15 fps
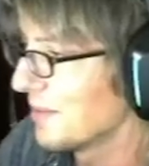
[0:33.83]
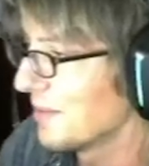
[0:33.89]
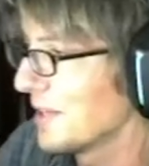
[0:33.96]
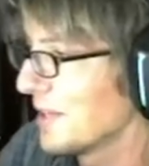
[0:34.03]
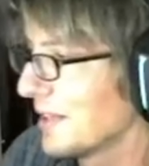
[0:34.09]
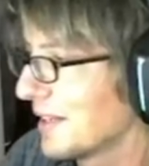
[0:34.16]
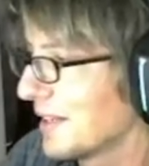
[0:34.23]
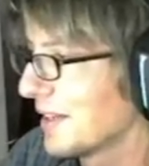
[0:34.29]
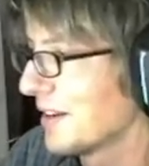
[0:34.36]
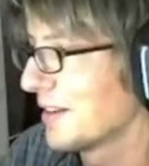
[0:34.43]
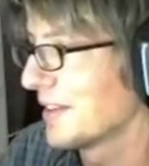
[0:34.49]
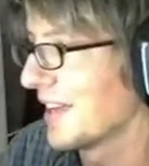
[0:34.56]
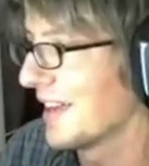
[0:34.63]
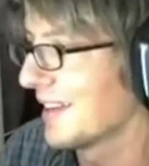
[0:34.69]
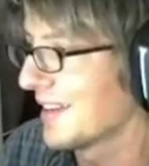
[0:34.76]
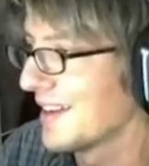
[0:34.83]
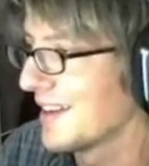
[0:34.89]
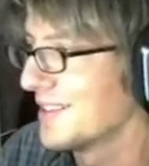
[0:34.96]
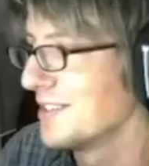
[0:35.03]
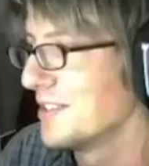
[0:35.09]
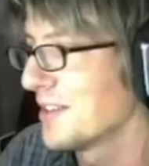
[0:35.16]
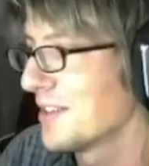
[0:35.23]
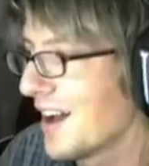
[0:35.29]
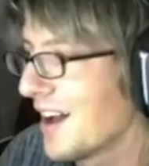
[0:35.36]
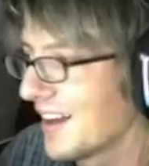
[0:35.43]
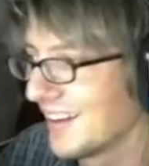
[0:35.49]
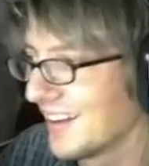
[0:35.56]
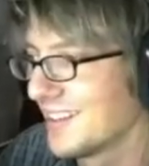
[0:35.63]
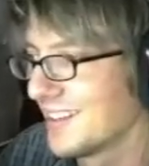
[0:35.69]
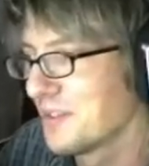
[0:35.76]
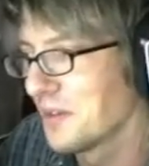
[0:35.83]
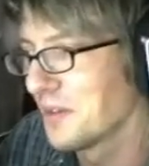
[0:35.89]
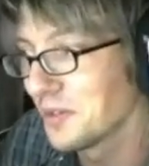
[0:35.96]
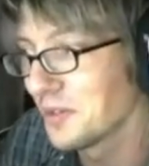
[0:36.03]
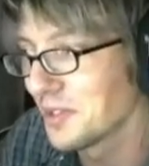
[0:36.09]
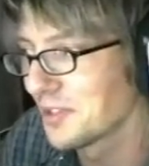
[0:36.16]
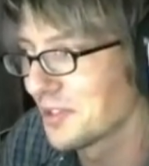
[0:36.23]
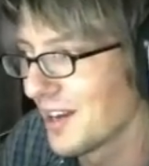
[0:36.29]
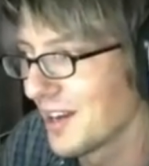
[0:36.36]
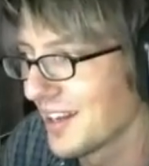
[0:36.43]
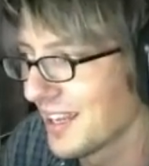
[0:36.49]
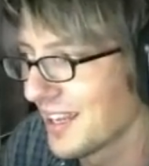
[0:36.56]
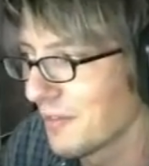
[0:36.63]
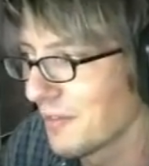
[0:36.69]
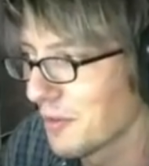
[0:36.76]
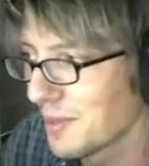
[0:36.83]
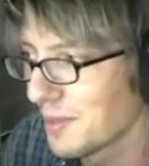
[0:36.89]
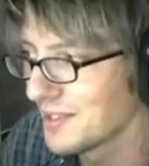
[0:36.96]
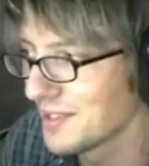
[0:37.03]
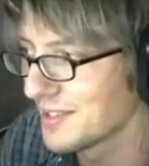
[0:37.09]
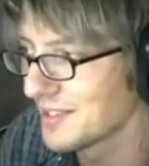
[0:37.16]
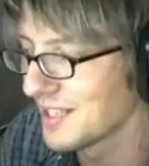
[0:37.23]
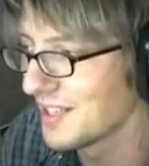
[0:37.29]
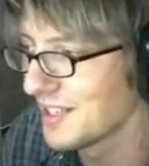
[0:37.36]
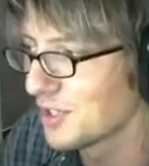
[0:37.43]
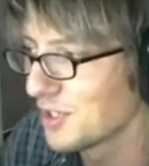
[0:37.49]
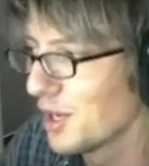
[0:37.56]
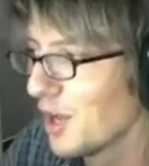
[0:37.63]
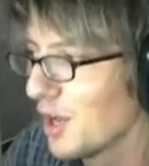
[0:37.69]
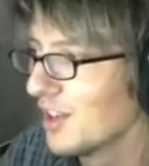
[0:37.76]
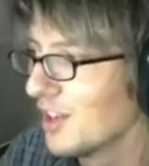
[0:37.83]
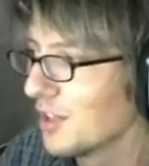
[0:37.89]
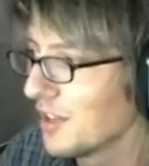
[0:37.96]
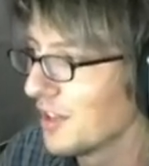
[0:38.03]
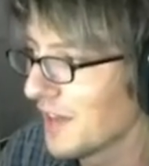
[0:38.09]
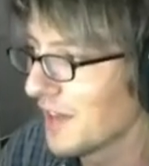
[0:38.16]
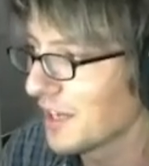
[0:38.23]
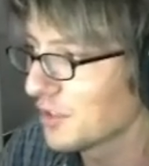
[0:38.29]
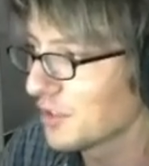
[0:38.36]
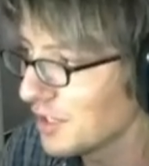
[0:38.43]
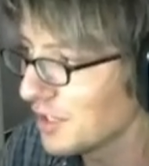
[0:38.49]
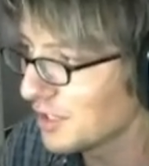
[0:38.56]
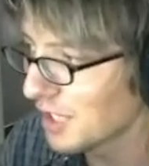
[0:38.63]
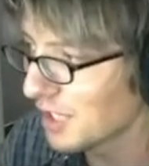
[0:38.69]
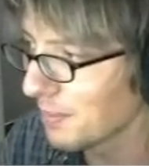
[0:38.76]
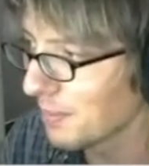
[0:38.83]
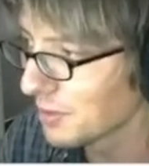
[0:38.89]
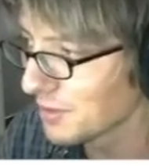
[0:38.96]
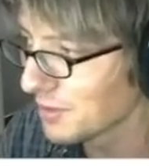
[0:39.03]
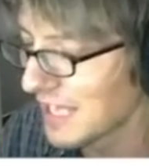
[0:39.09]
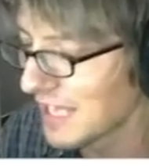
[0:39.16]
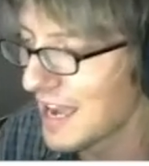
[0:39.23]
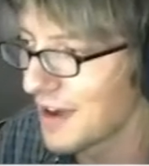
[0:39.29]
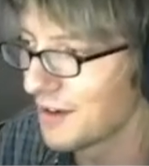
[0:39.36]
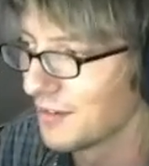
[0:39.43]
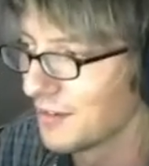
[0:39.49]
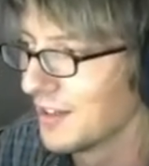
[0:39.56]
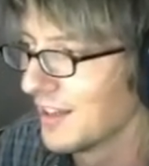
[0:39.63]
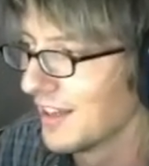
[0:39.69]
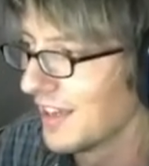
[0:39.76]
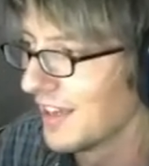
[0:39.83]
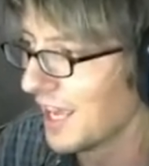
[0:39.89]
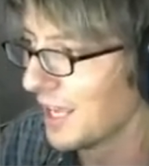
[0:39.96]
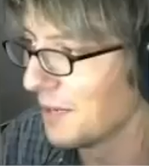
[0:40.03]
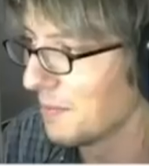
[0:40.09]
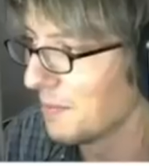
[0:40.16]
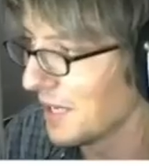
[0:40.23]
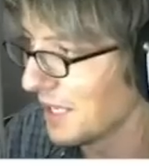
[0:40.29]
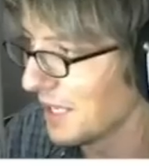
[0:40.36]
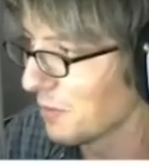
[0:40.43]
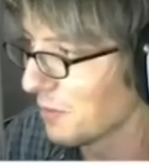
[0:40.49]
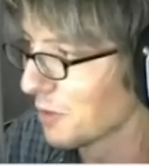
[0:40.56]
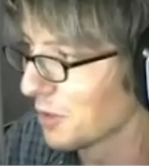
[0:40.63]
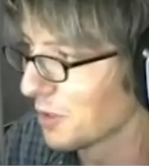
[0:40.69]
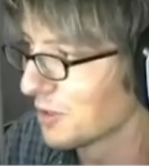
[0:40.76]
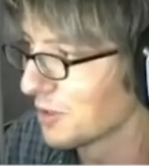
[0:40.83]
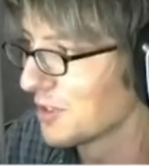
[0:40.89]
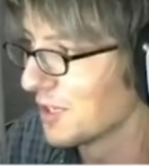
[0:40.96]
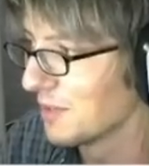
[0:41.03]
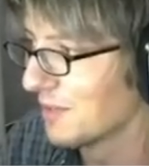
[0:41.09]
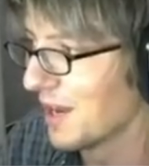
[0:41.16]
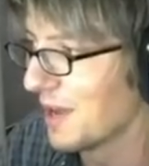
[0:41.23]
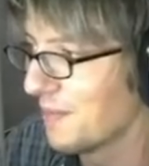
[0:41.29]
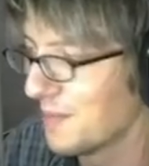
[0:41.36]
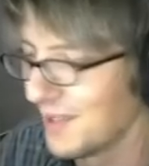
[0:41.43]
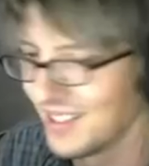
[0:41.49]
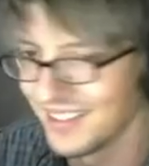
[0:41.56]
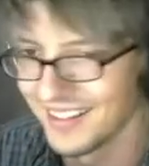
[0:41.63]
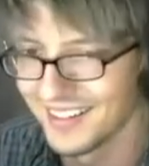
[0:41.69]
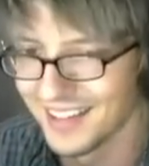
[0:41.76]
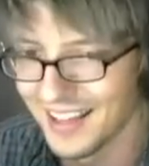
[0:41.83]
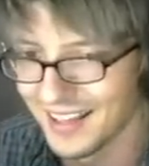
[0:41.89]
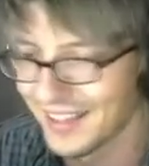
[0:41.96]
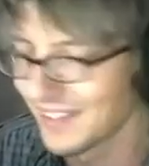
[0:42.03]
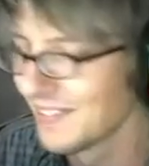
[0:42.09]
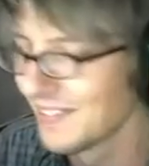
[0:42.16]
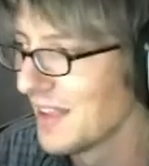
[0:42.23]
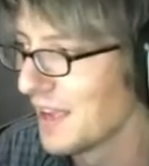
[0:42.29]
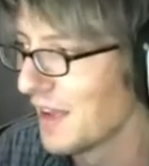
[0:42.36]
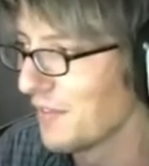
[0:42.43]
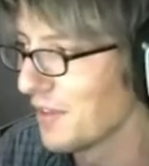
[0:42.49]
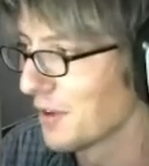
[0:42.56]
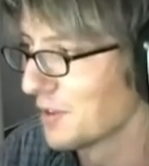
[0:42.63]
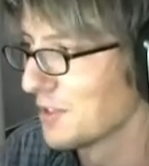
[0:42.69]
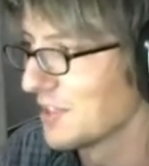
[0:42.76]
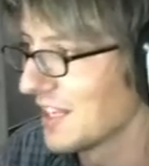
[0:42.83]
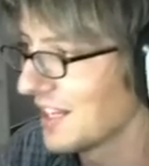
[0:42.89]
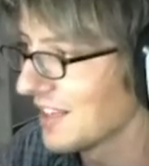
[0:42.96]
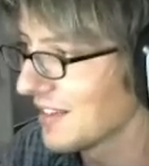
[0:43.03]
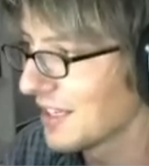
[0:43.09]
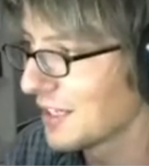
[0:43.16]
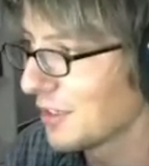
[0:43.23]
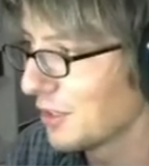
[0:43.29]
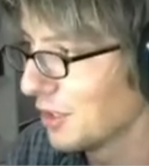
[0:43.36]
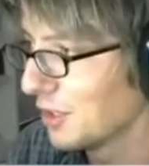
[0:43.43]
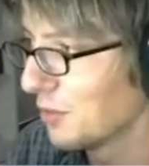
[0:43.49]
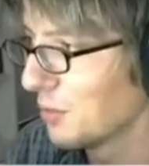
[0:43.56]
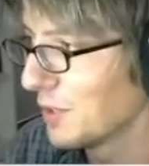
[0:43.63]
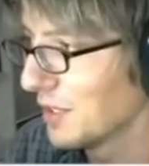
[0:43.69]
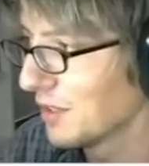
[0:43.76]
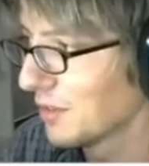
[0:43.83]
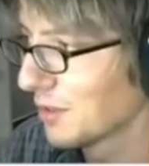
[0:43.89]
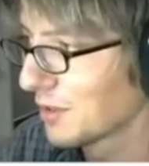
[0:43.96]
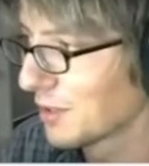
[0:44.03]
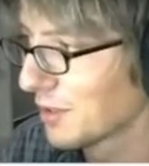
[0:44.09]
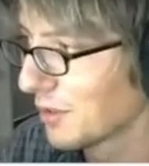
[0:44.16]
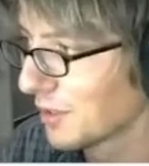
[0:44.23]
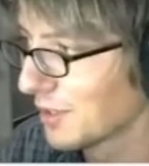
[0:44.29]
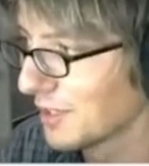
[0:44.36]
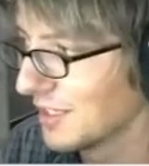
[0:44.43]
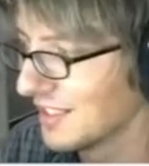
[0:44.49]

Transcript: of being like, okay guys, you got us, we were just trying to get everybody's attention, no, they've actually doubled down and made it worse, in my opinion. Like, if there was any, like, goodwill or good